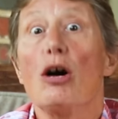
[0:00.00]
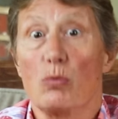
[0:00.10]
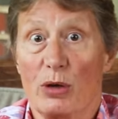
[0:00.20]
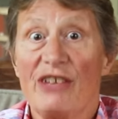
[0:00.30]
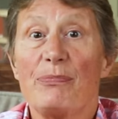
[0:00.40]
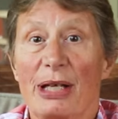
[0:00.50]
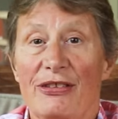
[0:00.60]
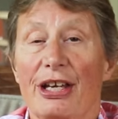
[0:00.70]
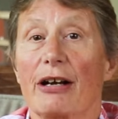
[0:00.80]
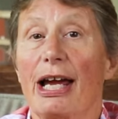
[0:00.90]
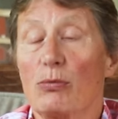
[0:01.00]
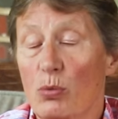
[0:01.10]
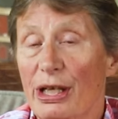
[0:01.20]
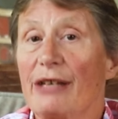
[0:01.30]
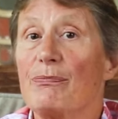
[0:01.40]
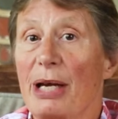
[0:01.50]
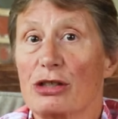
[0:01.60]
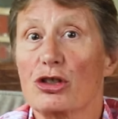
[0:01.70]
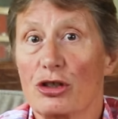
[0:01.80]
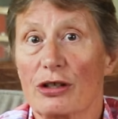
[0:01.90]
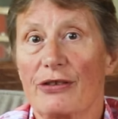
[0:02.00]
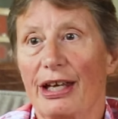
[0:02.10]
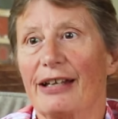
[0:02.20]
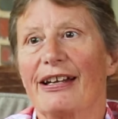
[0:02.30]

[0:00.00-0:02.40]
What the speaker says: We've been there and we've made sure that,